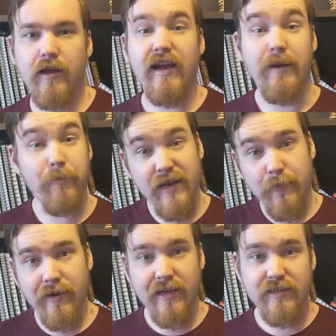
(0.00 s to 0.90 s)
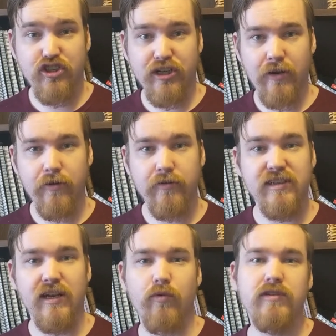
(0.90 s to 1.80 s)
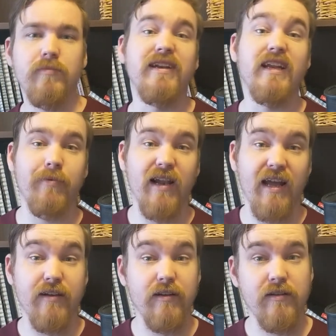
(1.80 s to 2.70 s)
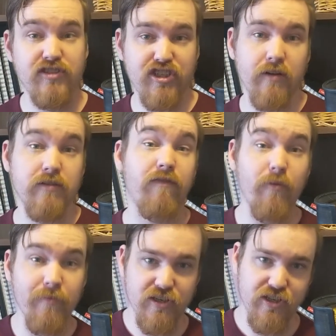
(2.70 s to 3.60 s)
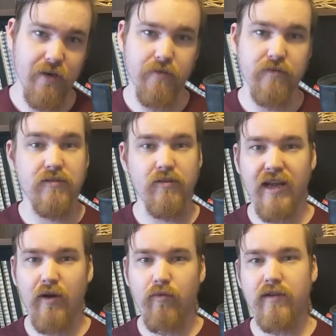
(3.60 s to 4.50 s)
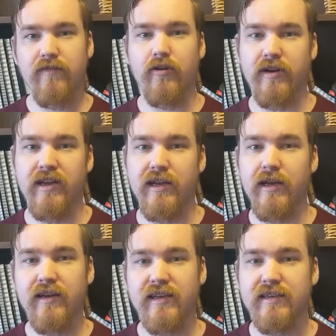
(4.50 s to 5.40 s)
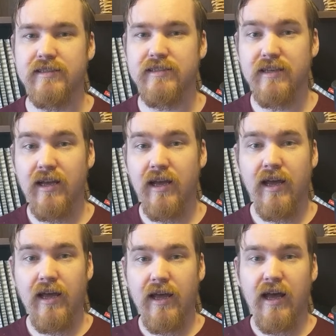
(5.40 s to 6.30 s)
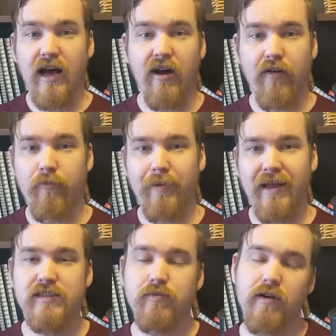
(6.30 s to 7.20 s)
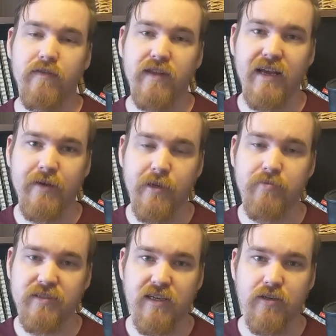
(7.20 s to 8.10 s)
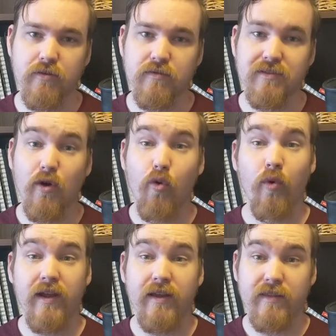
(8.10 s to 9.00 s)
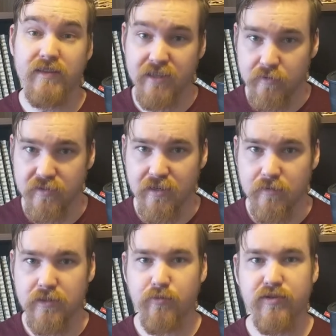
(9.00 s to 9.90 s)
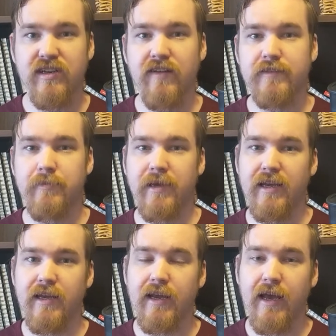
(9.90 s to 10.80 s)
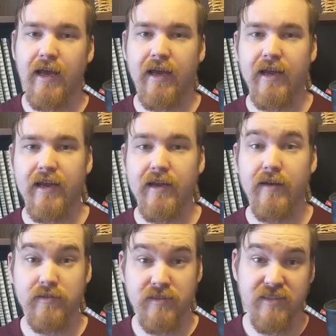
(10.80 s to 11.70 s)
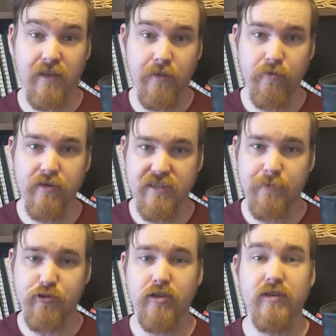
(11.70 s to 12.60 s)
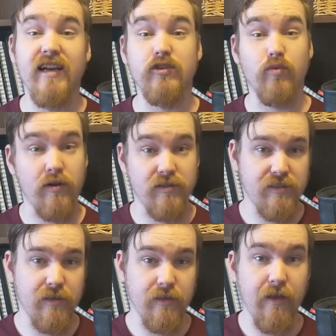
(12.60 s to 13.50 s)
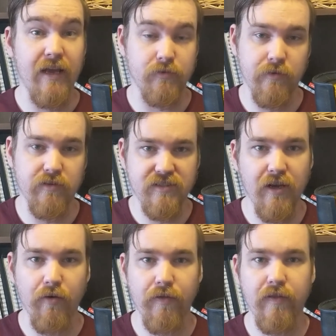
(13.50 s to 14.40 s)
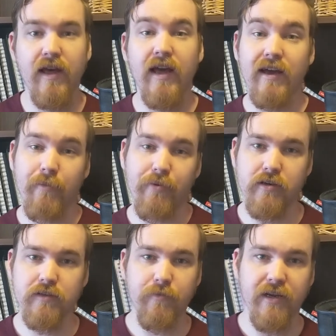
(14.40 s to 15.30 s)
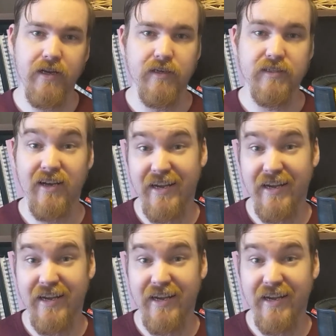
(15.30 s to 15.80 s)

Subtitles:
it manipulates shadows, and I want to manipulate shadows from the shadows. So now what I've got here is I've replaced one of the adept skills with stealth skills, which gives me a see-through deception as well as stealth. And because from Hideous I